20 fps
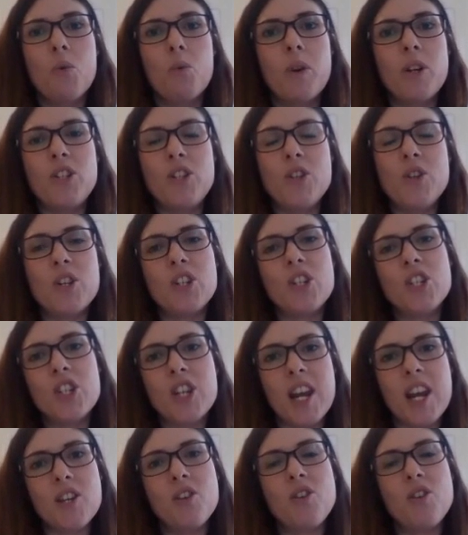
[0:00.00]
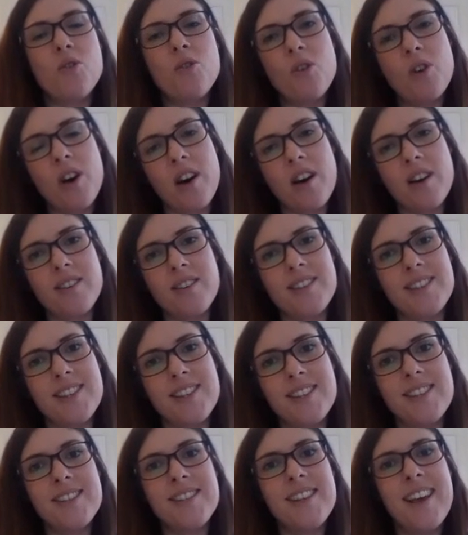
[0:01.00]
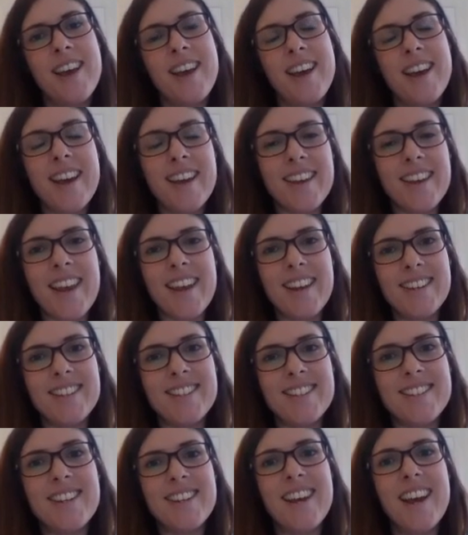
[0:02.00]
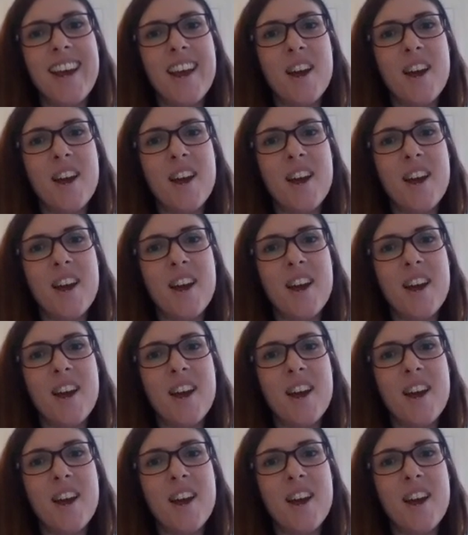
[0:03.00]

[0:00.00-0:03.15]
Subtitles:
which you can check your answers against